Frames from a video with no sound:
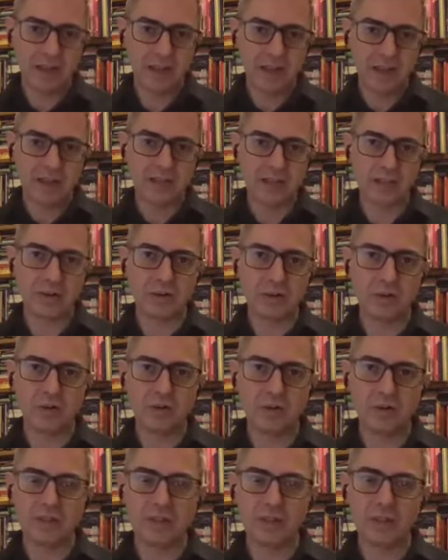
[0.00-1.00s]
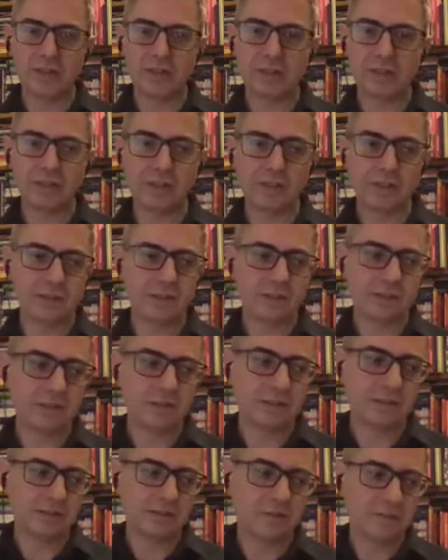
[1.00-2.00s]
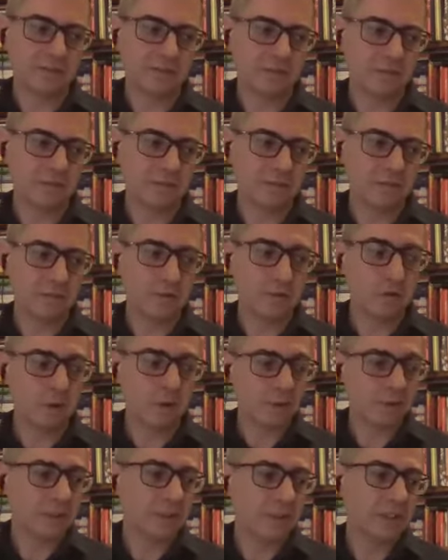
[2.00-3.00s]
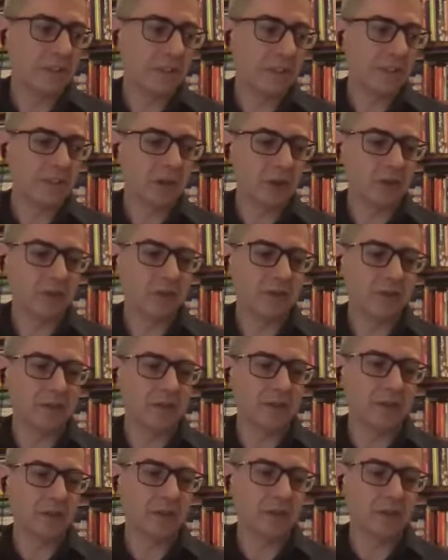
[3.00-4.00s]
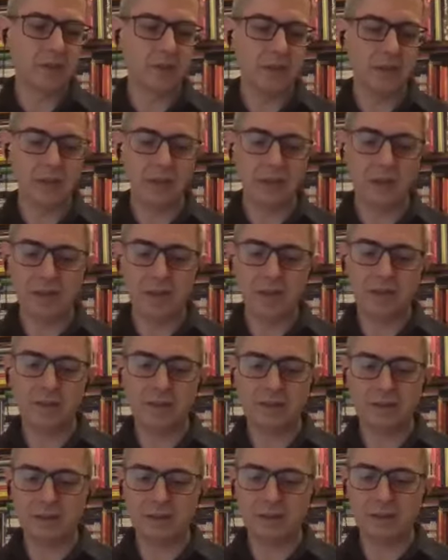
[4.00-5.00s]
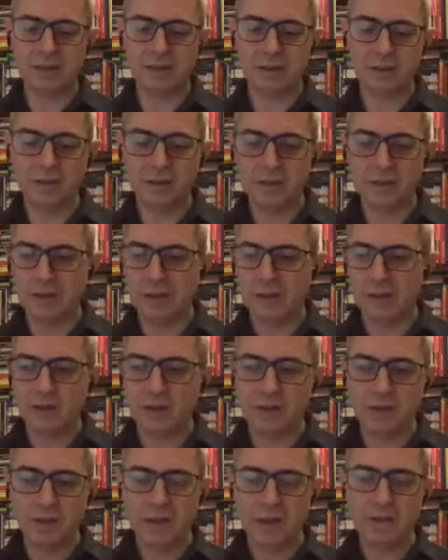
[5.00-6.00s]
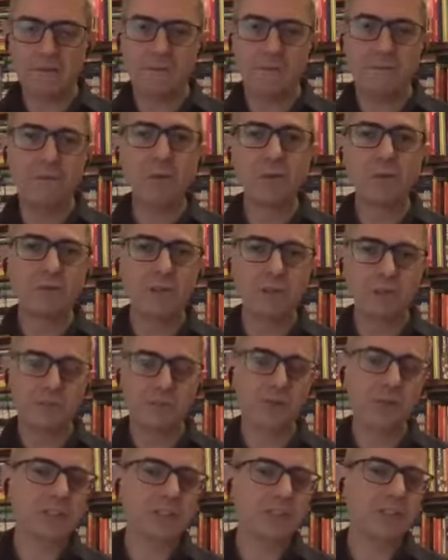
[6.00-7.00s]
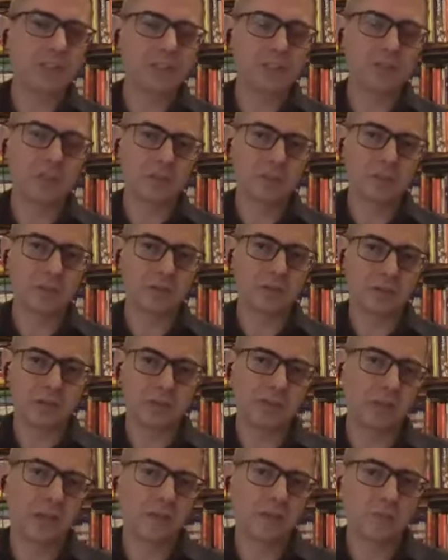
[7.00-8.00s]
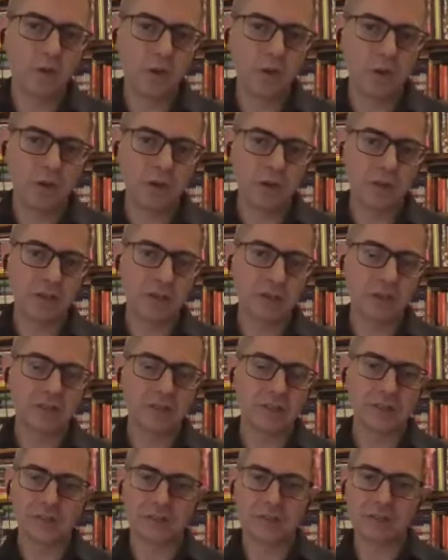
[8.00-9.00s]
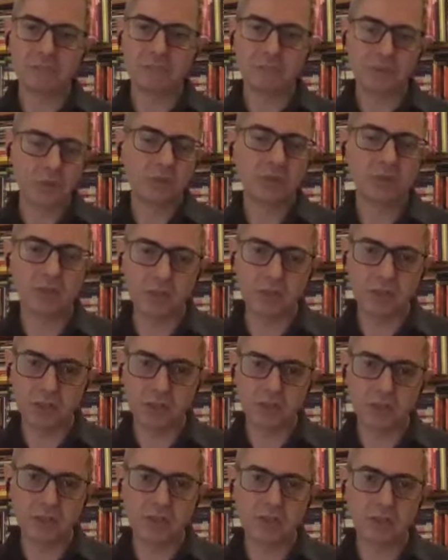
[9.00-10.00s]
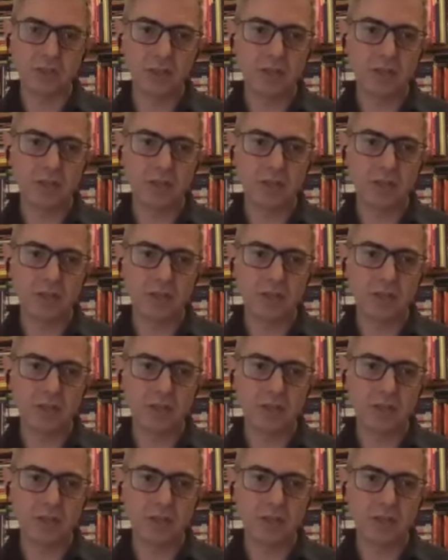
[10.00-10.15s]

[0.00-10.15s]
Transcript: So the more often than not, there are a few different editions of the same work. So there's the pure digital,